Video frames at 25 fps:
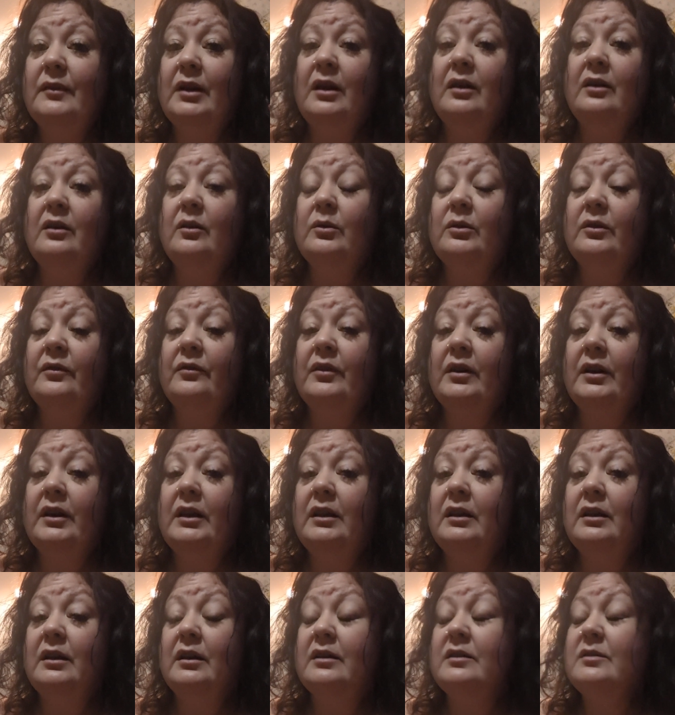don't know what the fuck
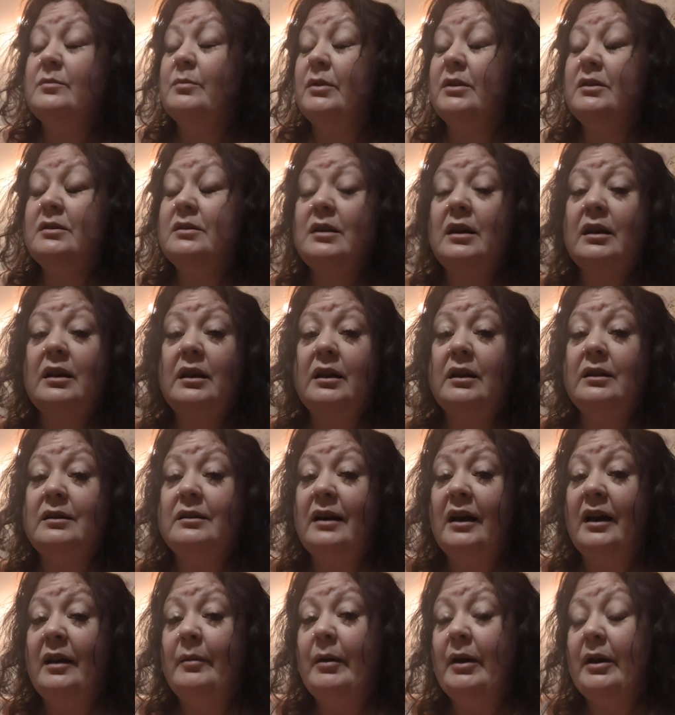he thinks, but he's not getting a
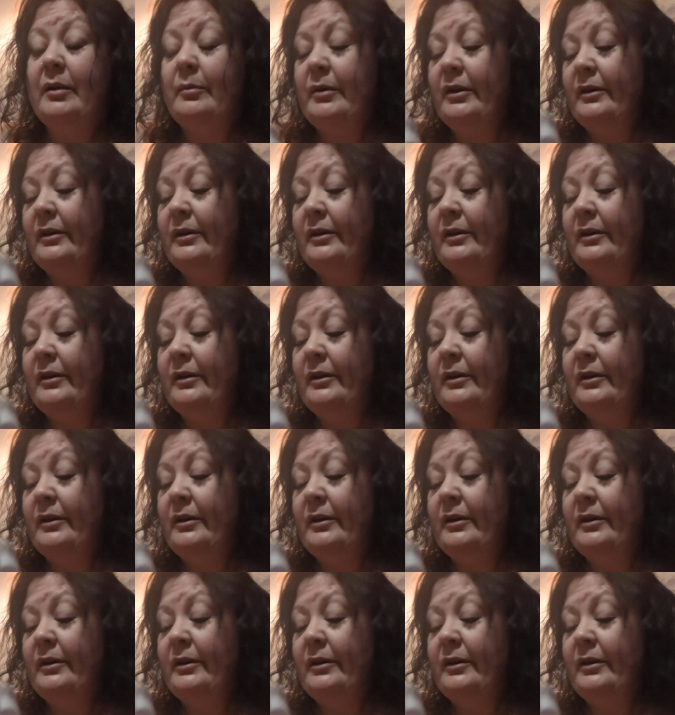dime out of